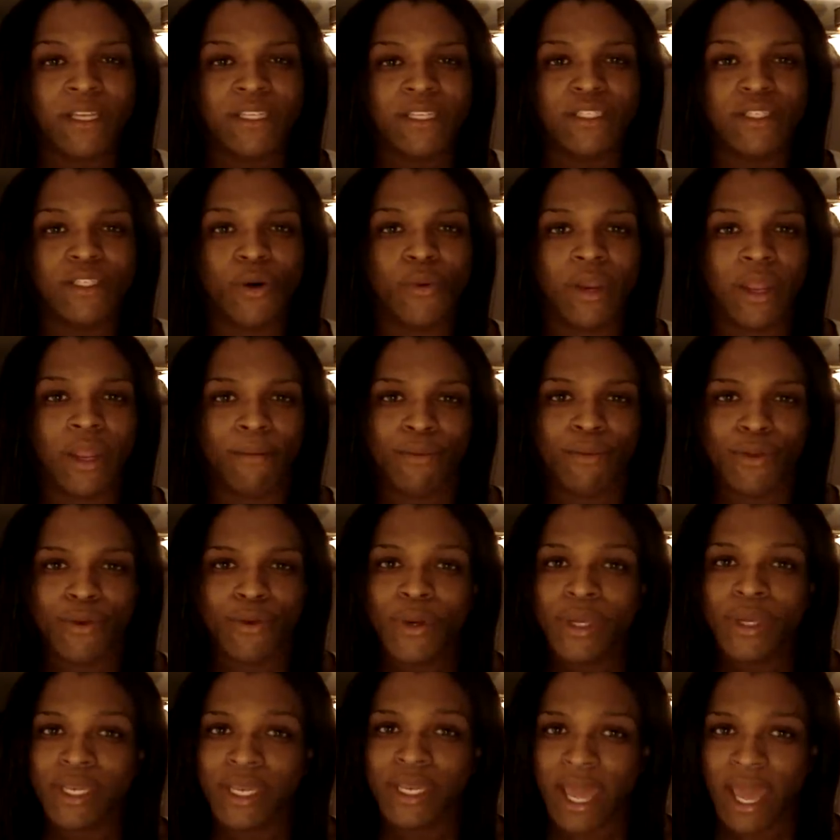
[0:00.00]
So what I'm
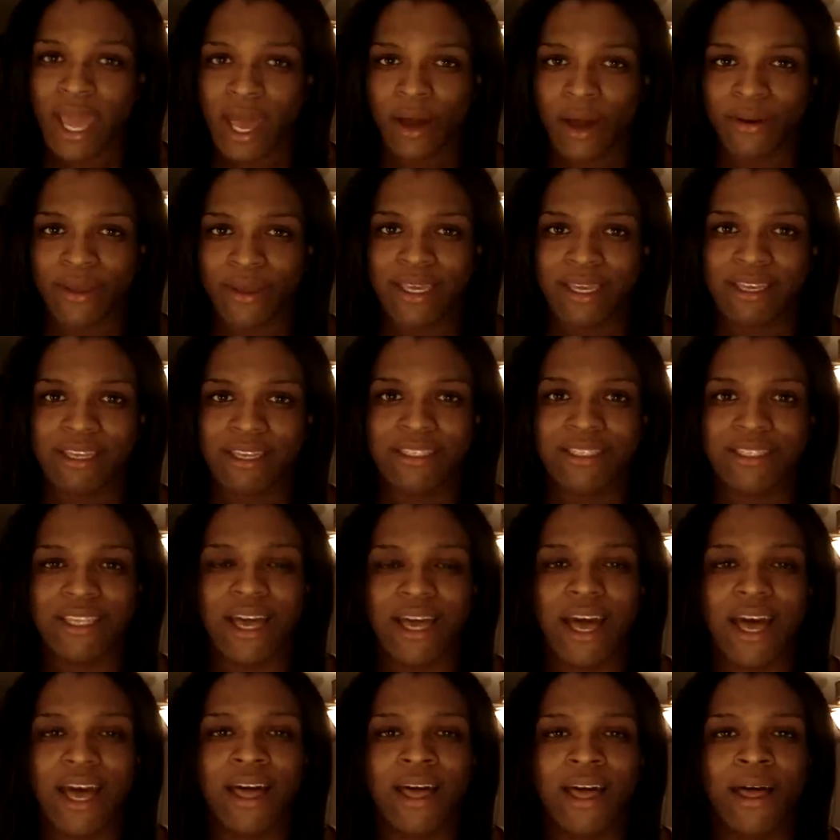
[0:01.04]
doing now is,
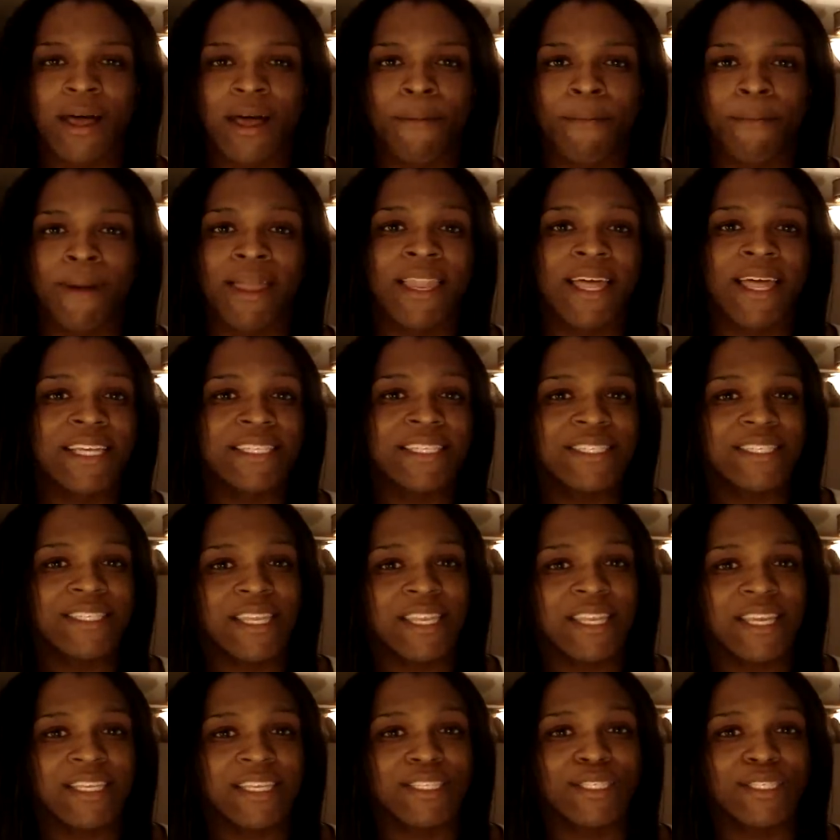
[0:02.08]
my last
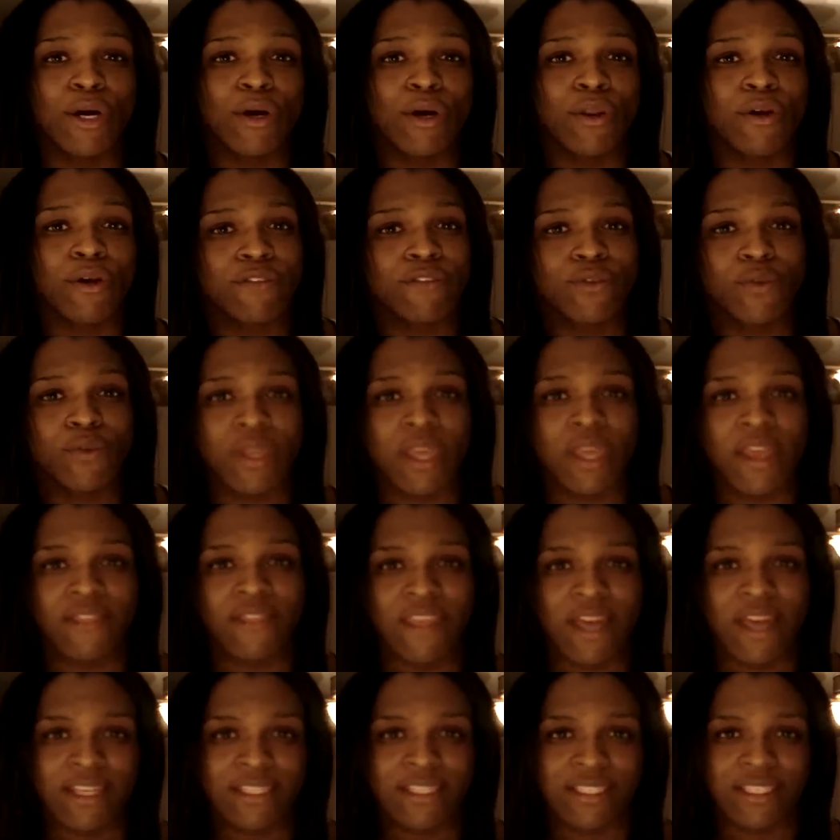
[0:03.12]
CD sold over
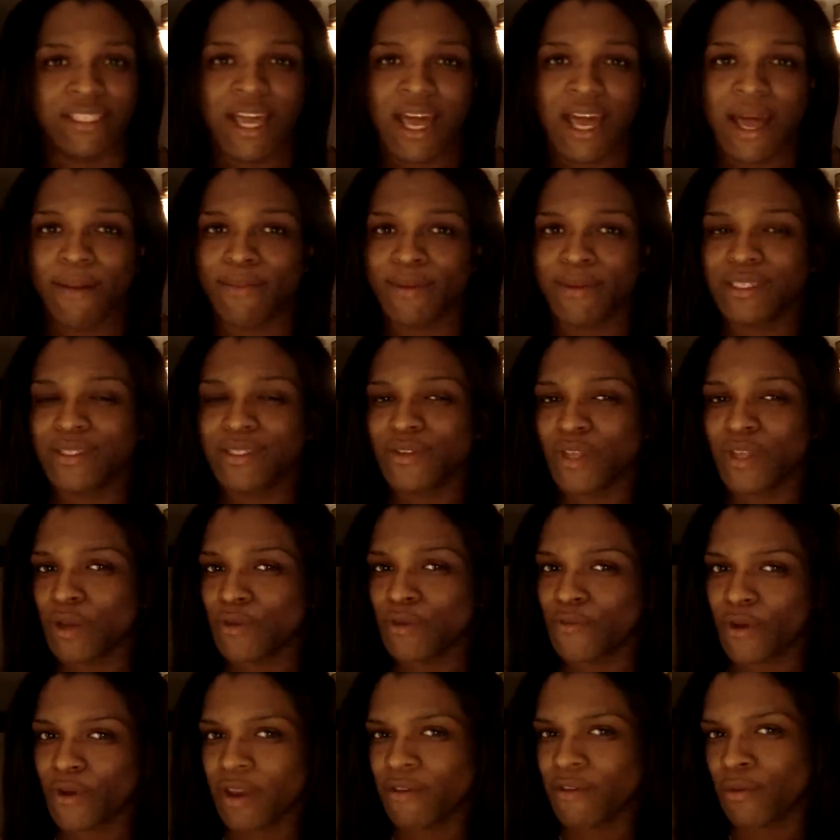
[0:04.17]
28,000 copies.
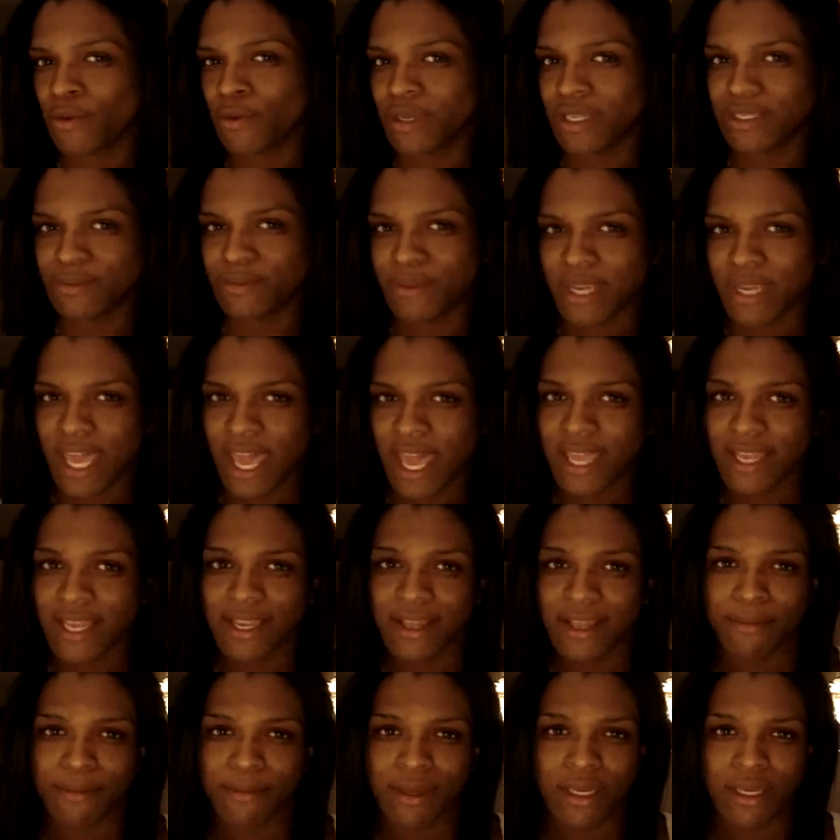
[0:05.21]
So for everyone that's been
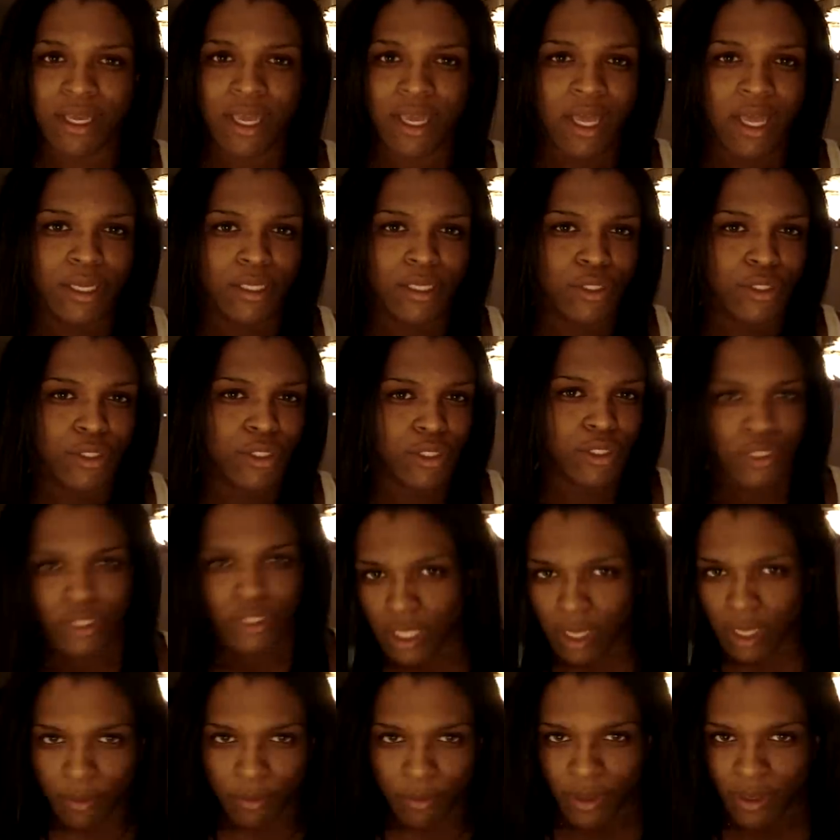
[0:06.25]
hating on me,
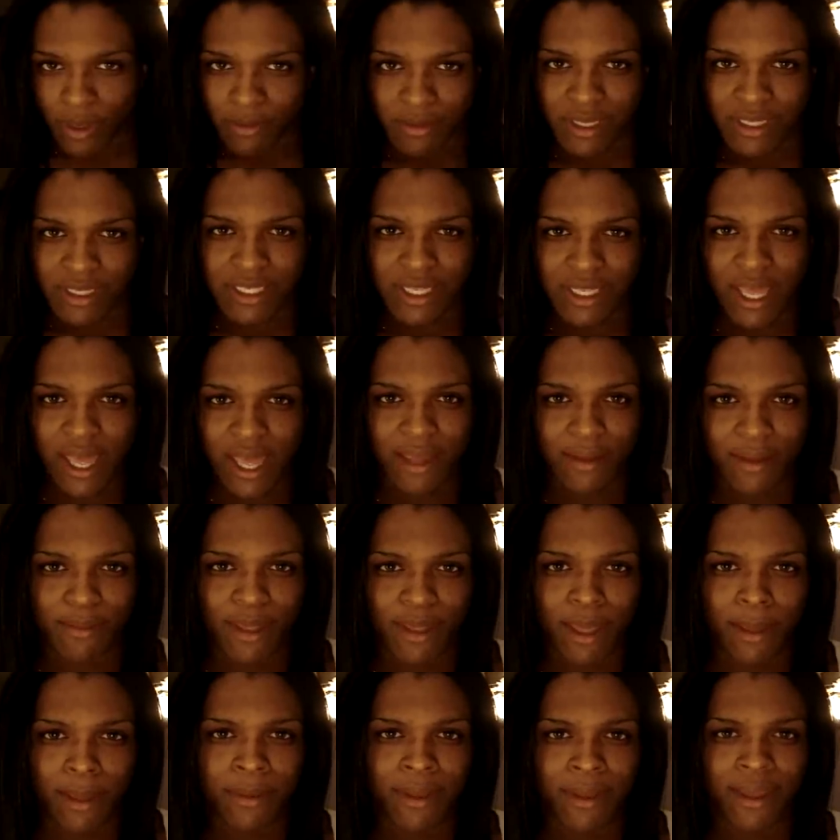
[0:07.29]
someone must like
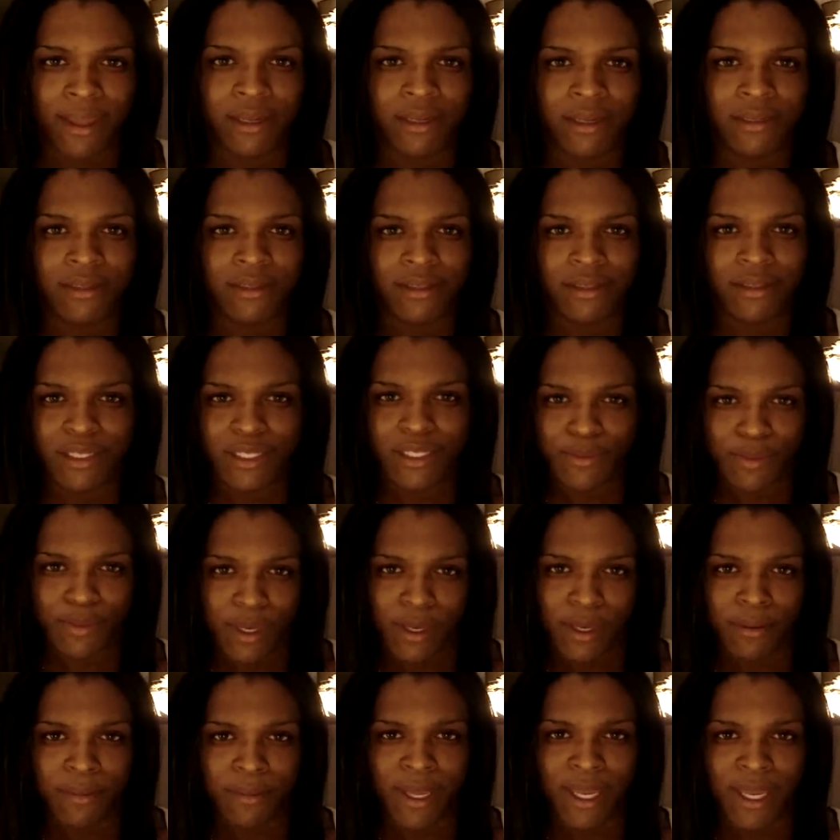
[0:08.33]
me. I mean, they're
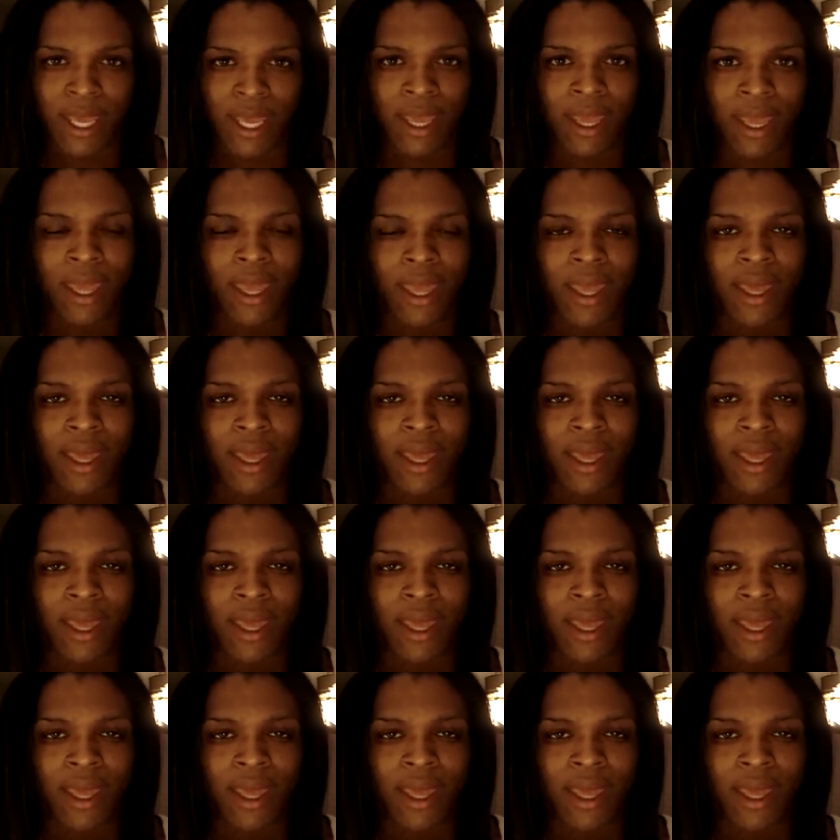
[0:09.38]
spending money.